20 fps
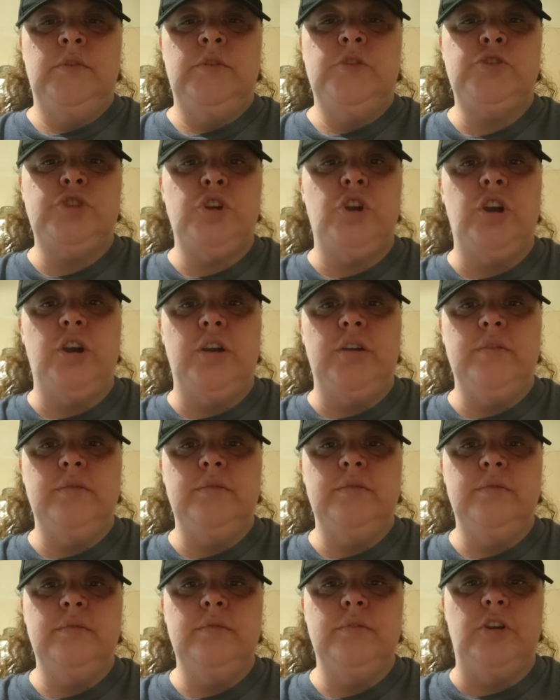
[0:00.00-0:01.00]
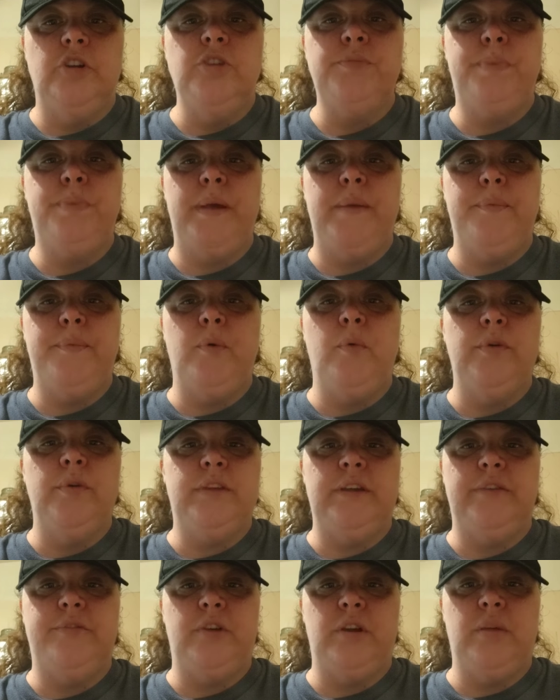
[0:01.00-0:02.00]
Sure, there's people with
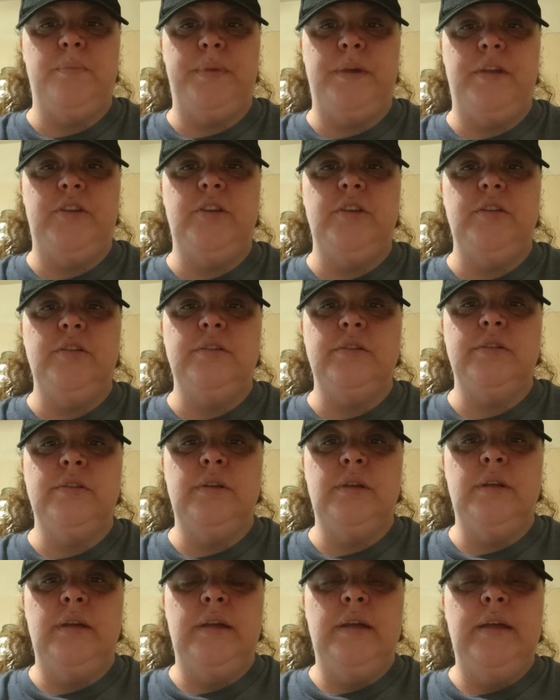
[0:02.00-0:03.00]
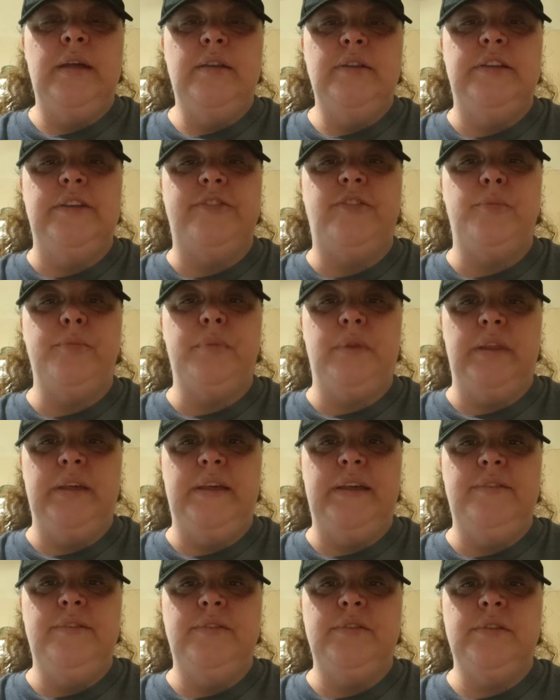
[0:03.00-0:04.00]
different opinions, different
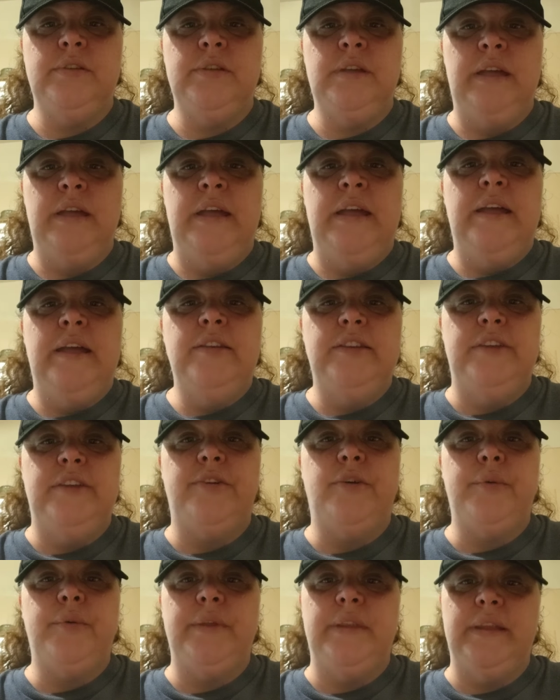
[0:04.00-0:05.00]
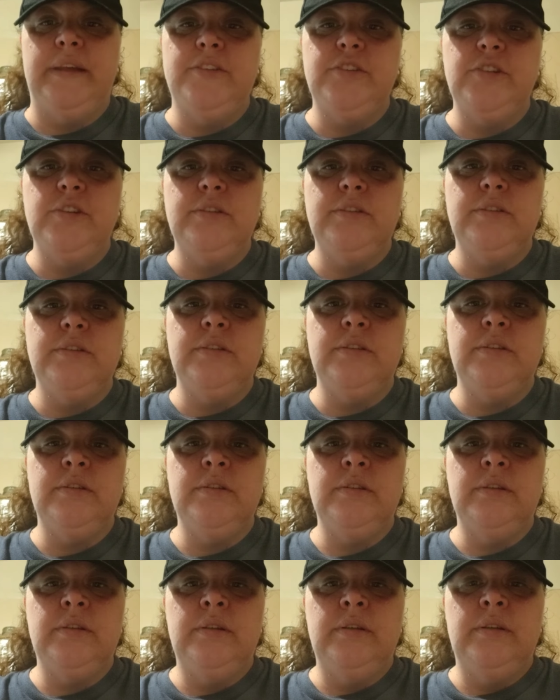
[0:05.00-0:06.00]
beliefs, different religions.
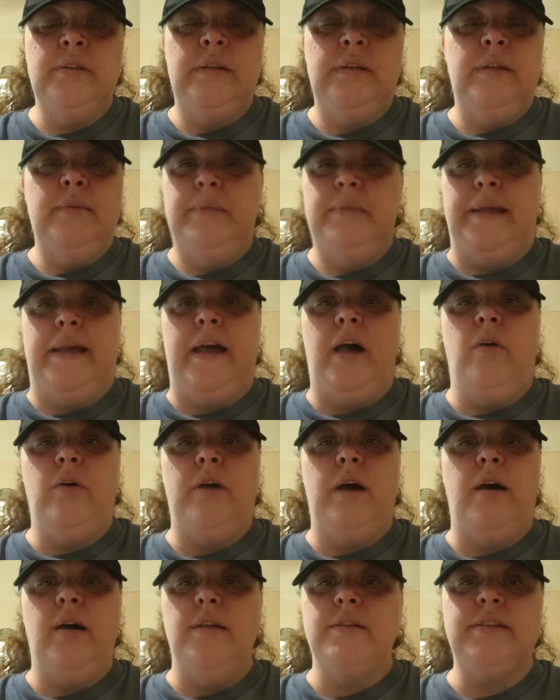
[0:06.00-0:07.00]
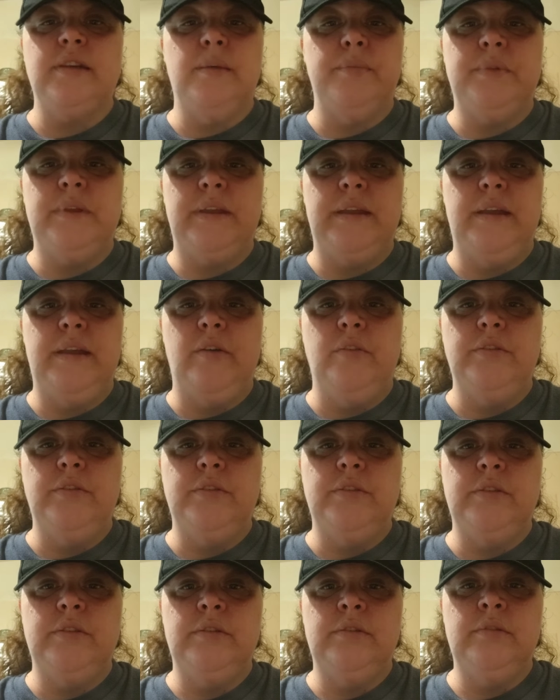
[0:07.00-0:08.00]
They call God something
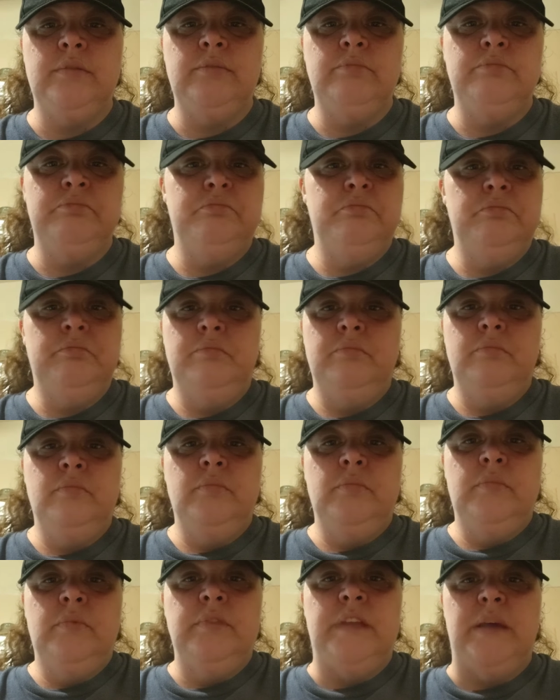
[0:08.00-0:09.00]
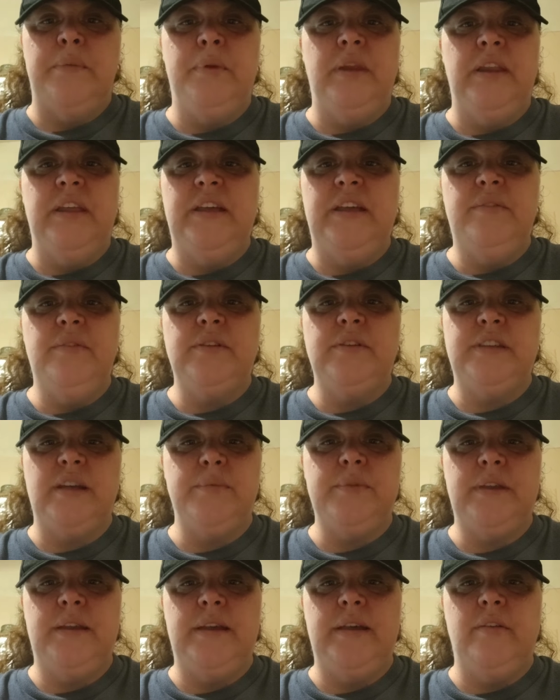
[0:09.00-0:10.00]
else. They believe in
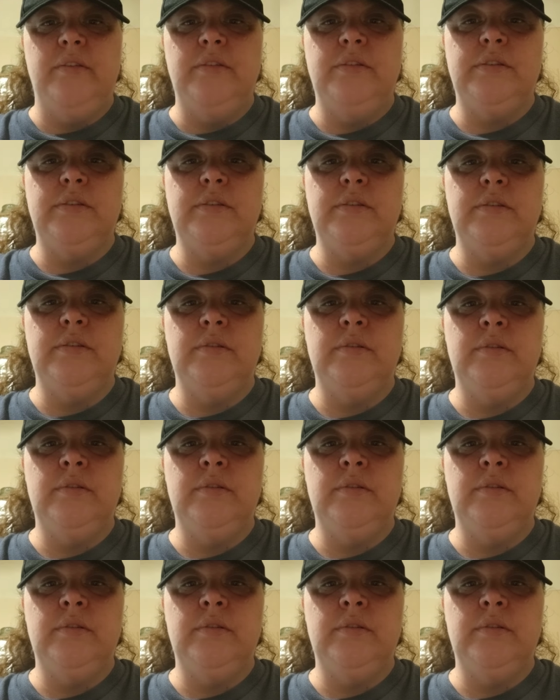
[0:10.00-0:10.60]
something else.